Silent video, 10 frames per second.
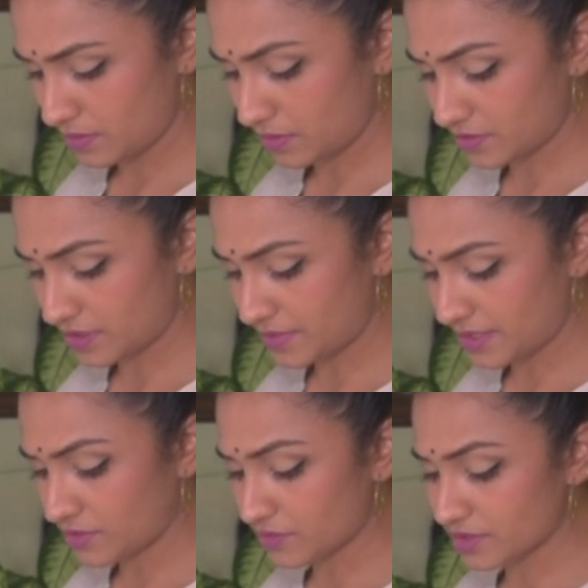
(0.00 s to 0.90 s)
because I'm
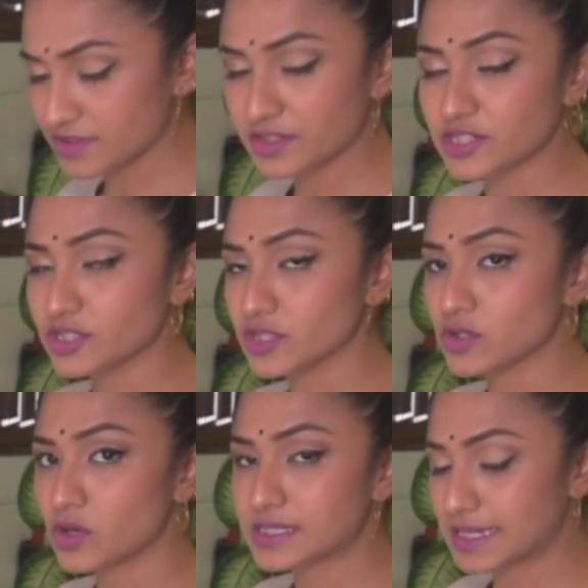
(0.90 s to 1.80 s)
taking into consideration the
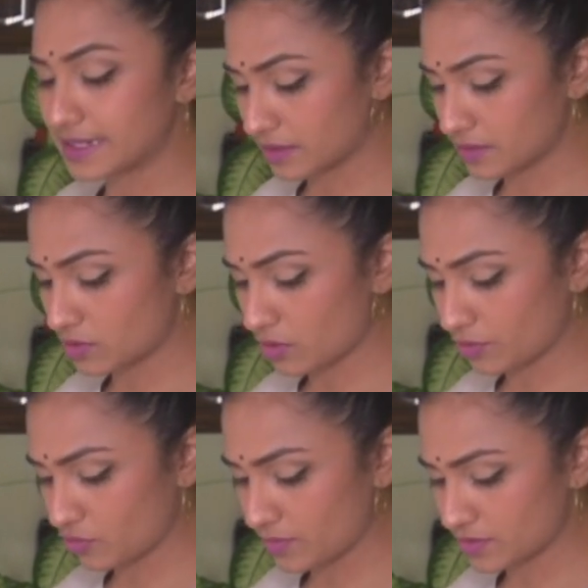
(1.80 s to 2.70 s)
salt in the
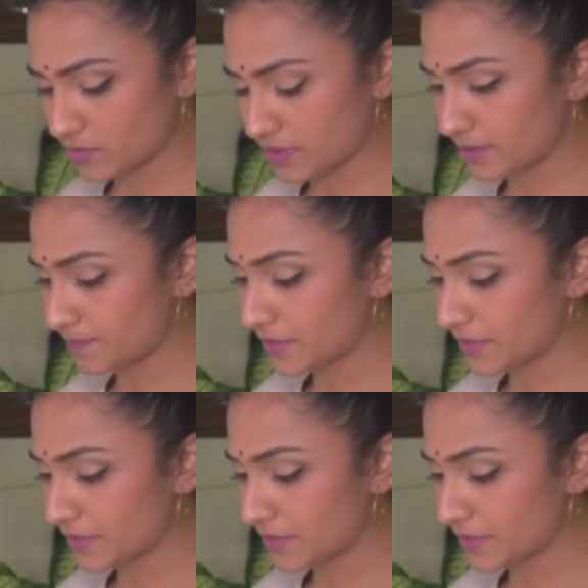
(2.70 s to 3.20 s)
stock cube as well.